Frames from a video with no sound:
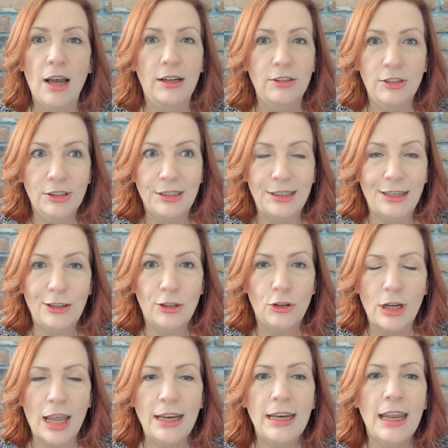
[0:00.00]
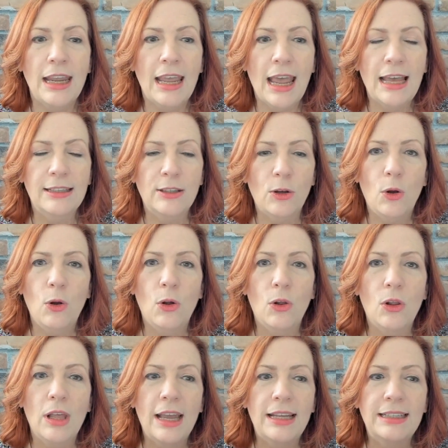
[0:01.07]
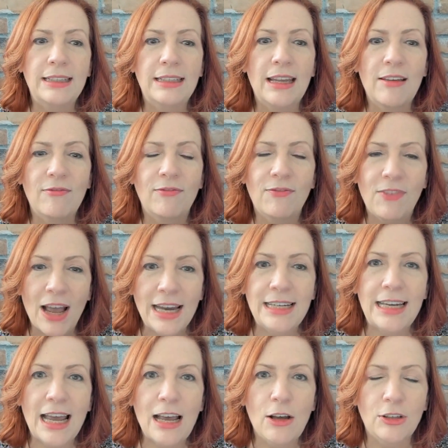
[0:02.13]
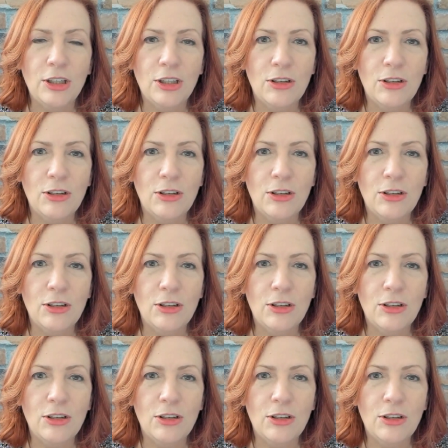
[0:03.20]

just the internet as a whole, and find out,